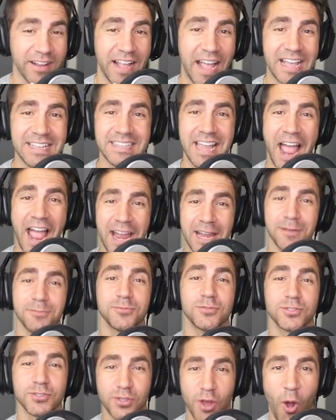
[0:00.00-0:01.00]
Guys, I am
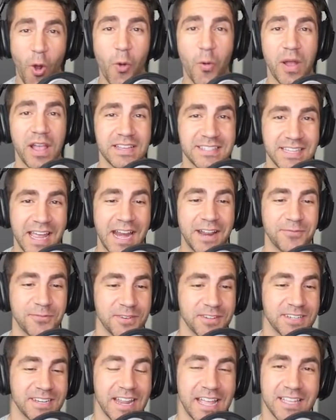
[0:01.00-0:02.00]
so excited
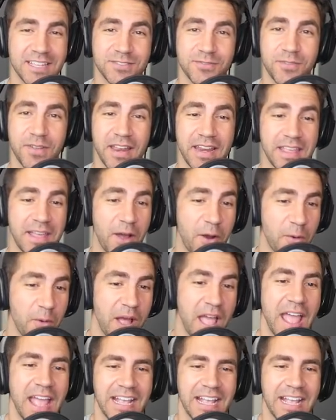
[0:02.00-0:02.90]
for today's video.